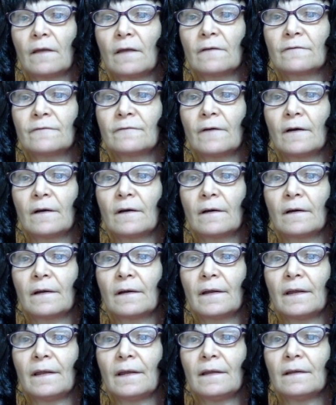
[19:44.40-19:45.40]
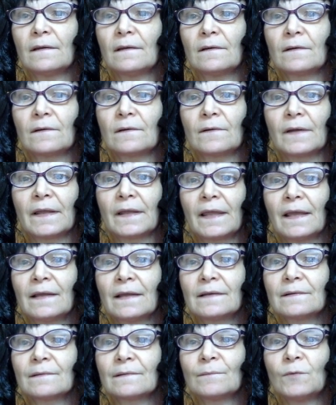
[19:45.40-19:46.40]
If I
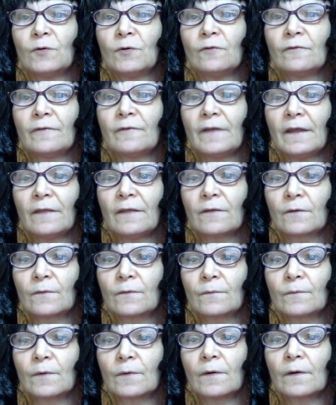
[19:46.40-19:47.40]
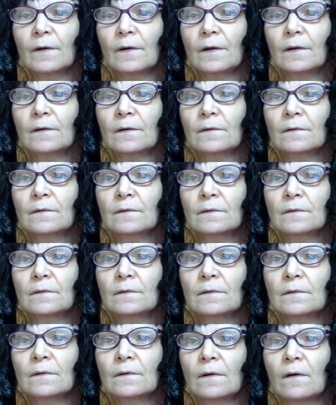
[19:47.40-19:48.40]
can't move either rook
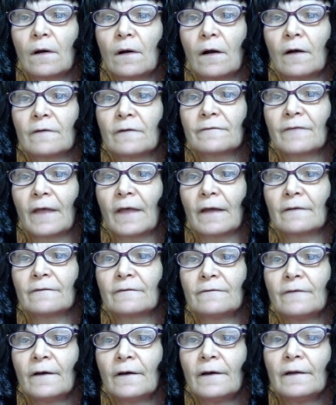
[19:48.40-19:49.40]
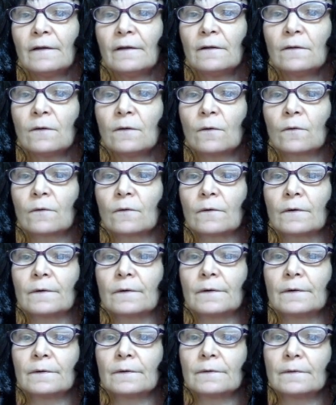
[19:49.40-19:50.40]
off that file
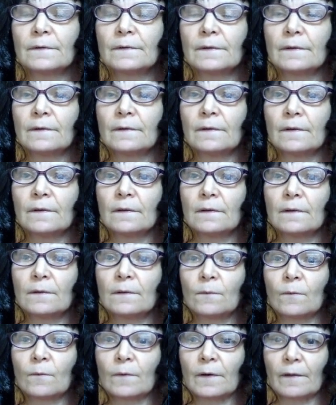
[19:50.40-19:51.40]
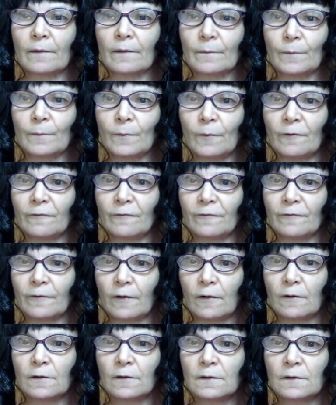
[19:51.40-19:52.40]
or one of them will
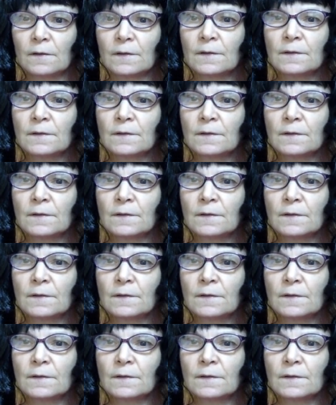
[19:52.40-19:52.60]
fall.